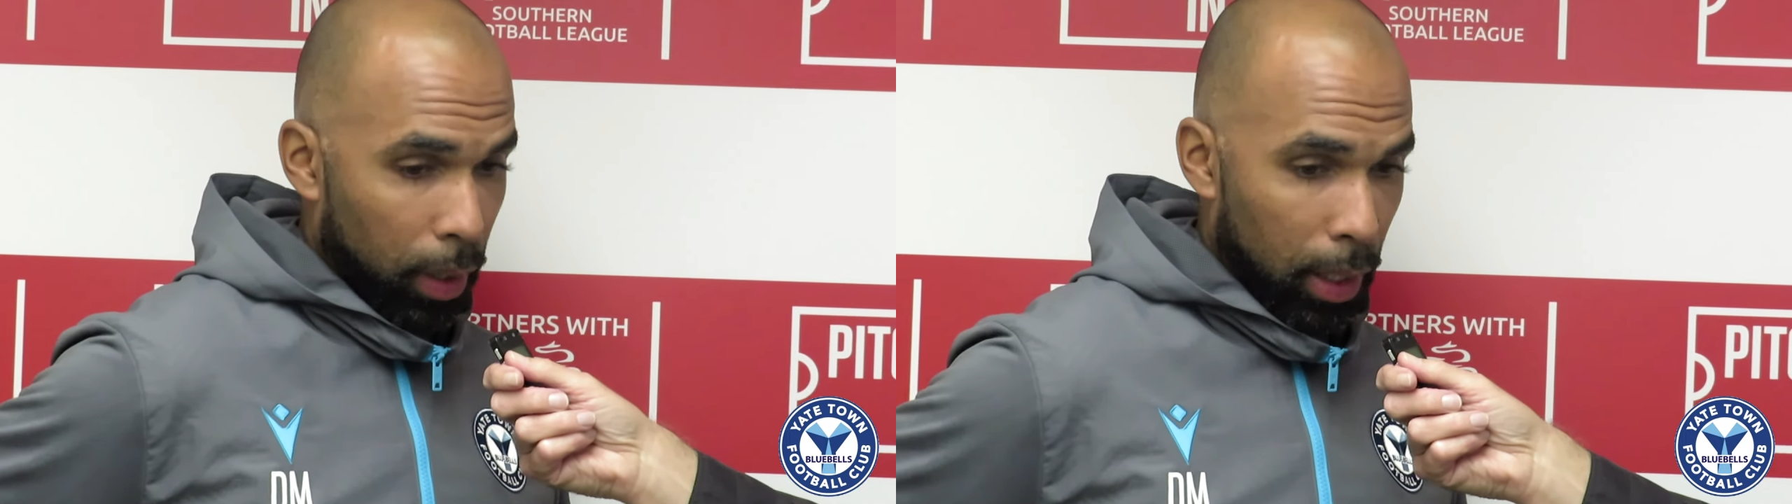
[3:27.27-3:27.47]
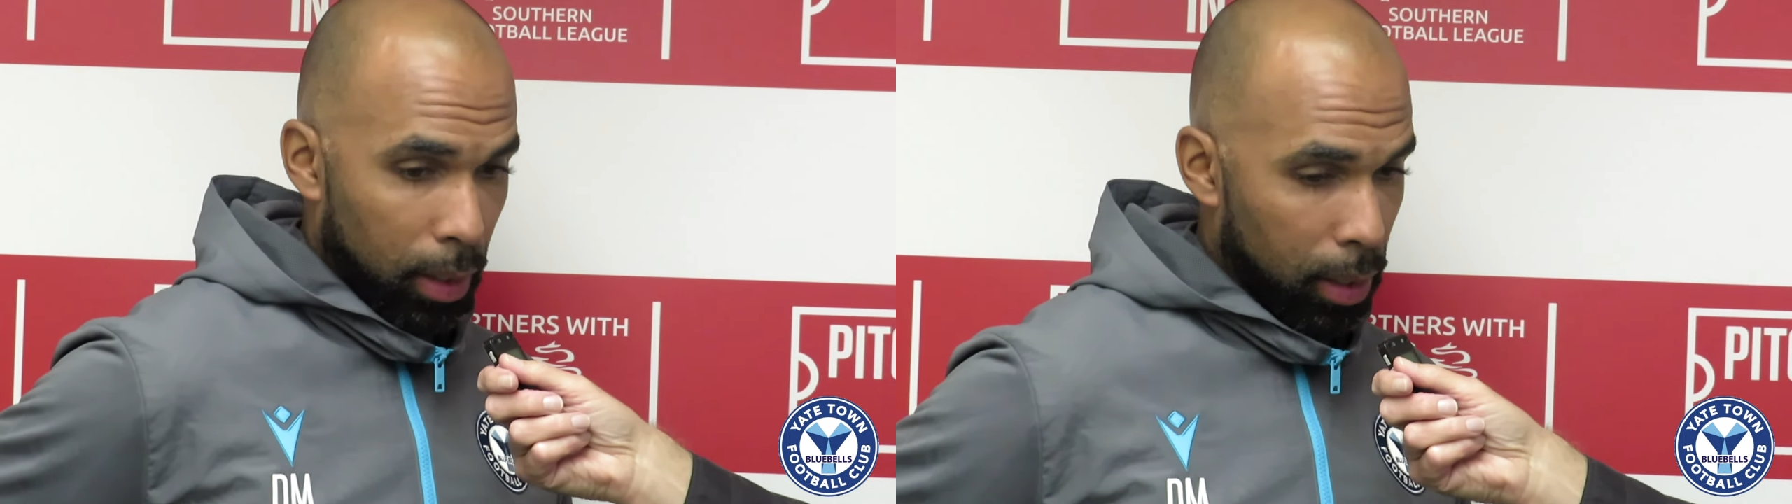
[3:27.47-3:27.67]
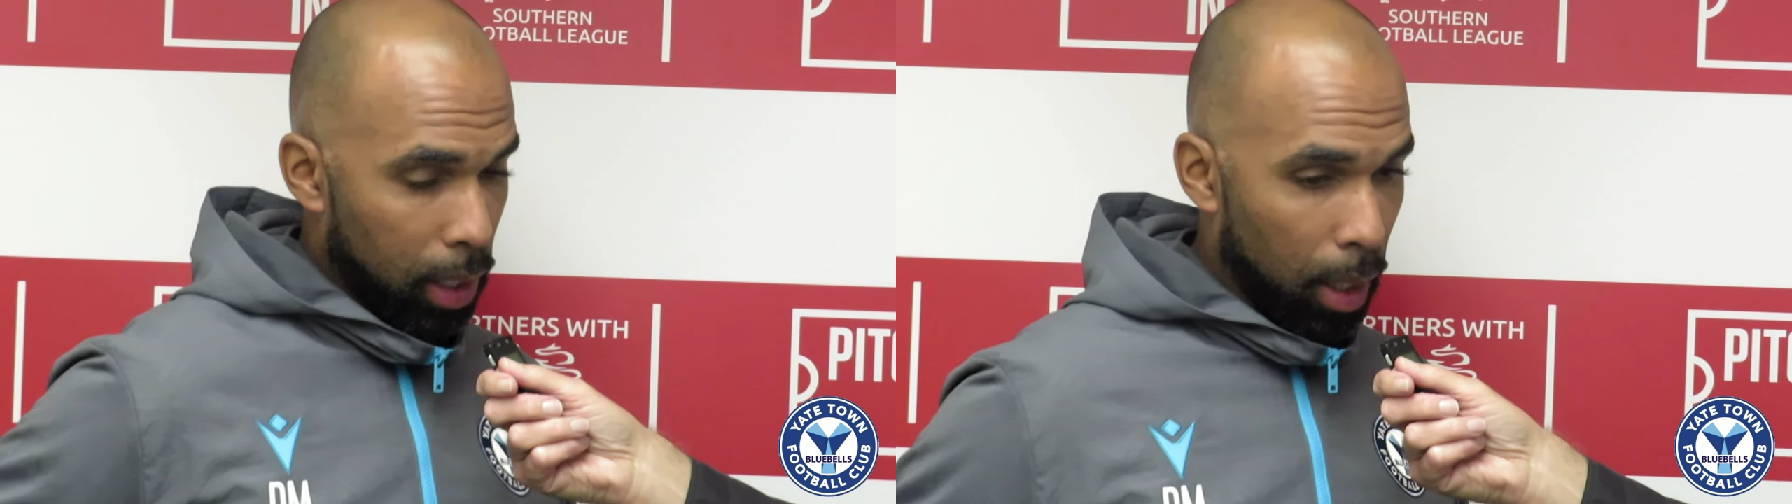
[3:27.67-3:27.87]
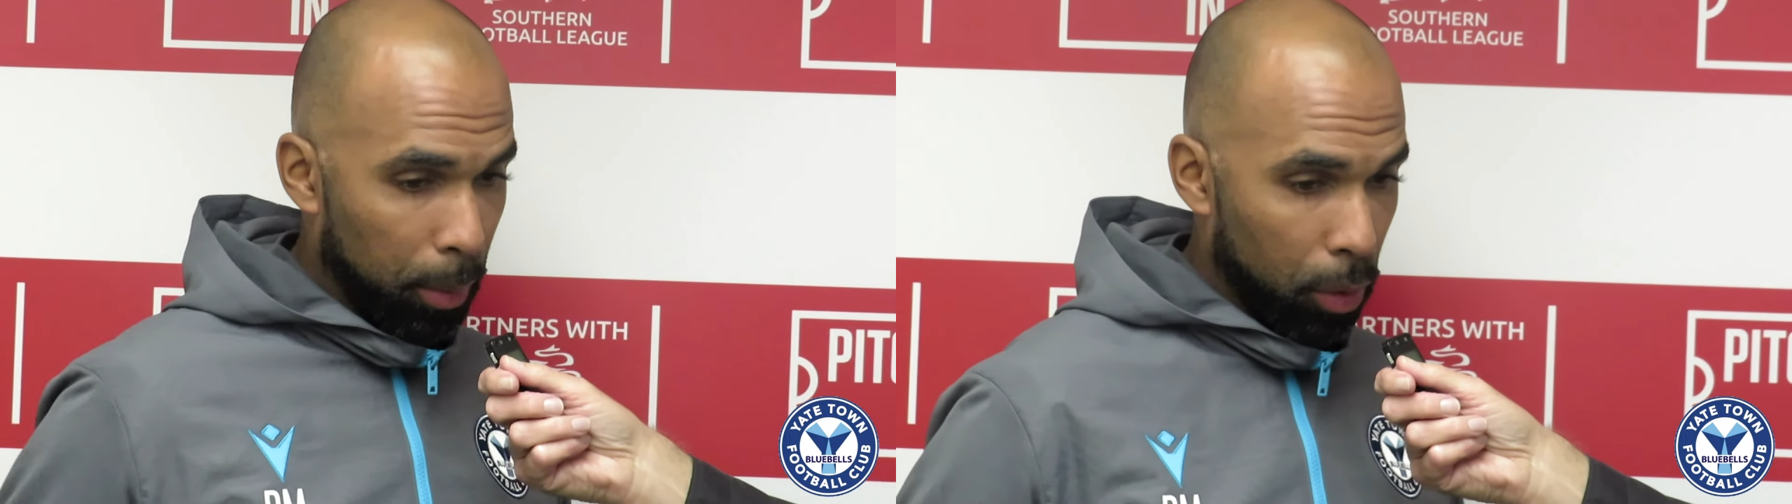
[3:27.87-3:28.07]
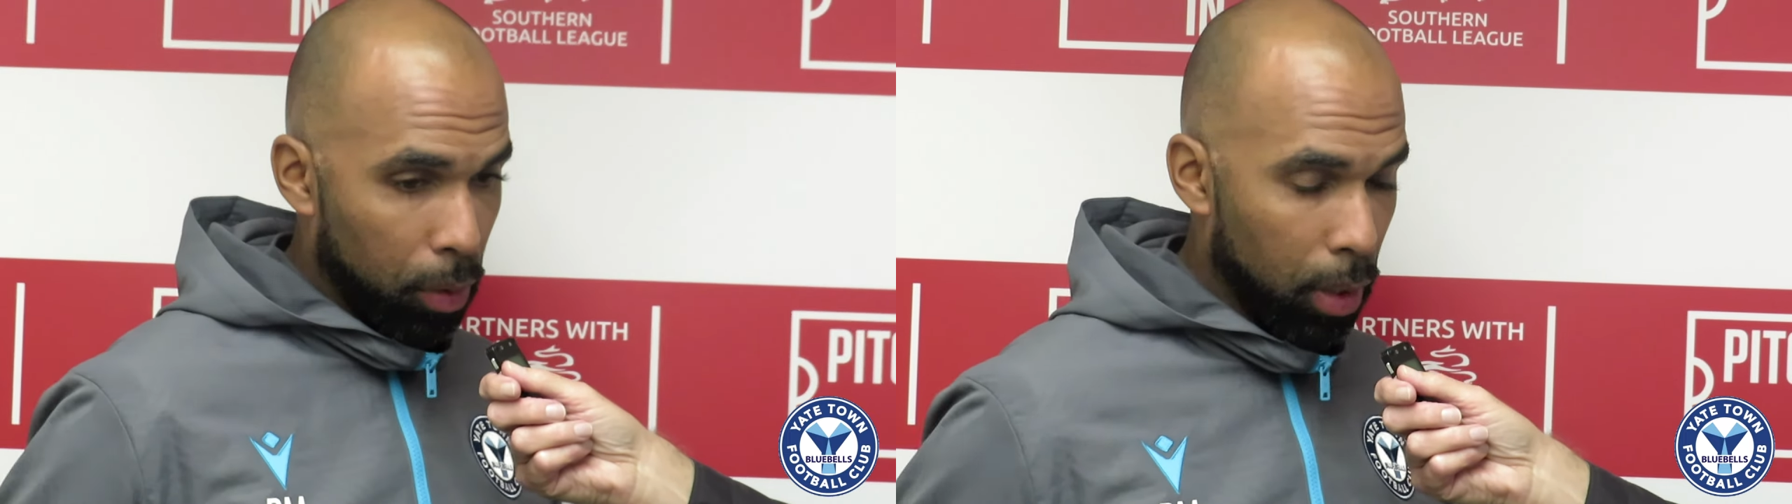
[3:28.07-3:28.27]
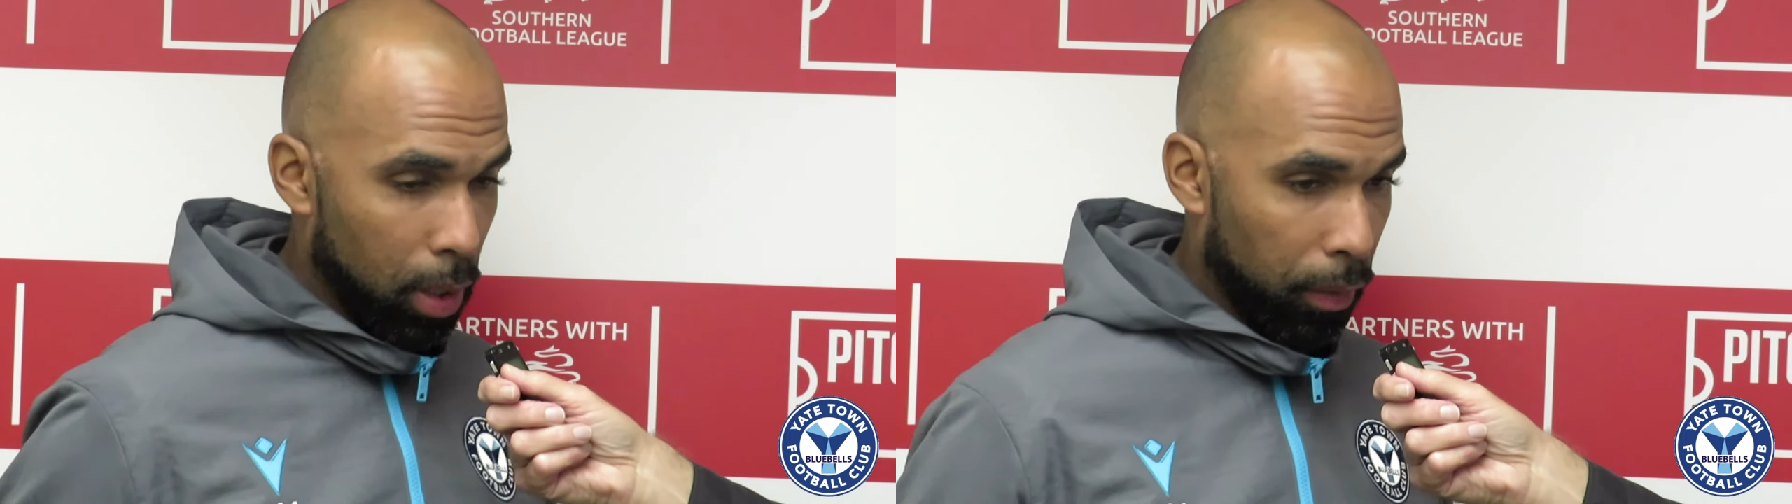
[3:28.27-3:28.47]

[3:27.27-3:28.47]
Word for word: And then to set up Lucas,